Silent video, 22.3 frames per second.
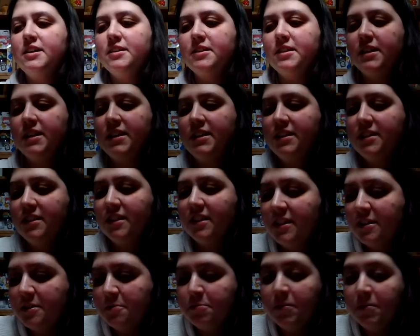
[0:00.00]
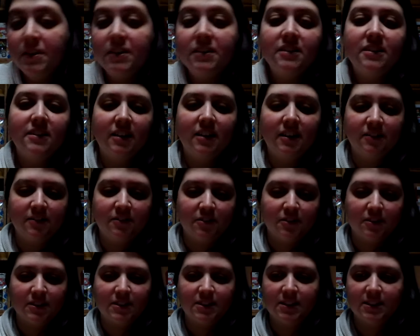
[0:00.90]
I don't, but of
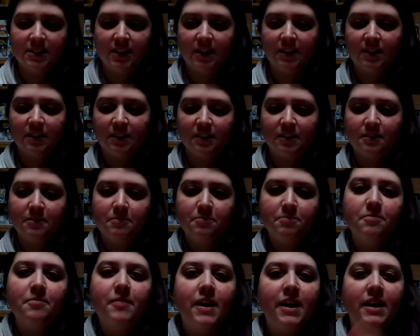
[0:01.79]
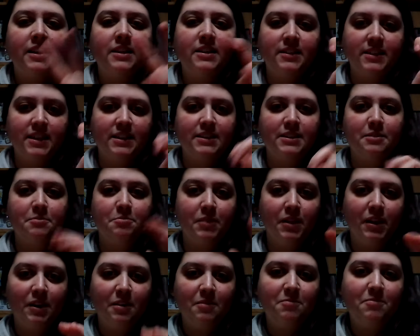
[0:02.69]
course it's like a meant as a
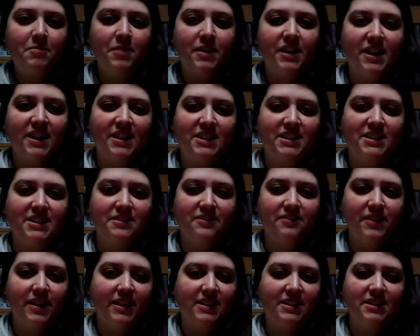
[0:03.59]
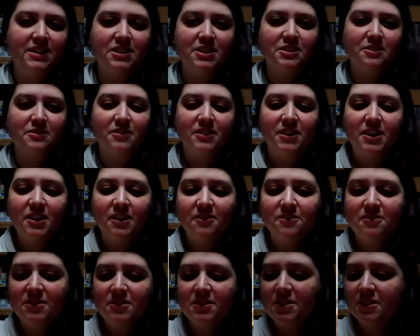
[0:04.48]
meme, but I just find it so
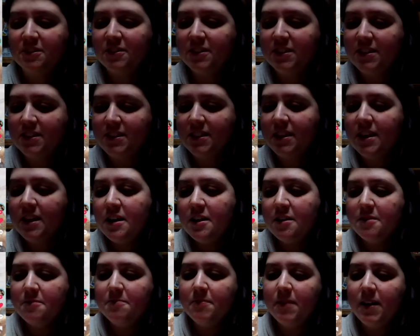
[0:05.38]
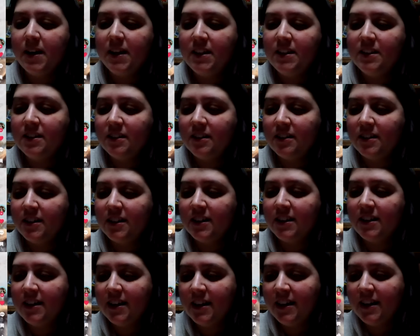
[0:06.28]
cute. So it's my dog
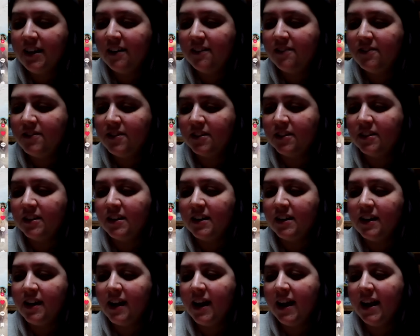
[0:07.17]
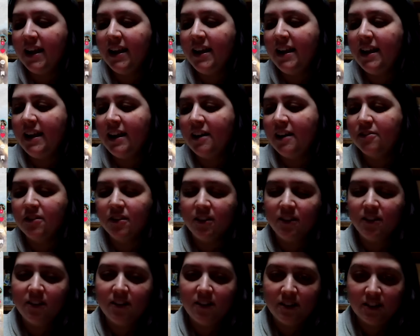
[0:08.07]
and I after a 9 hour
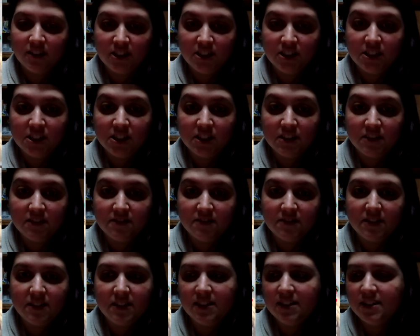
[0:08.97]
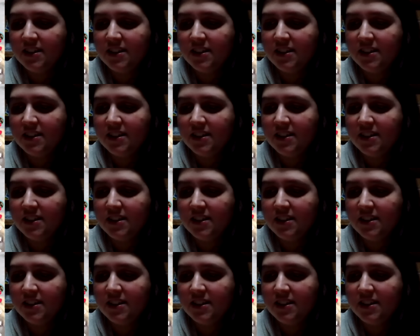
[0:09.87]
long shift.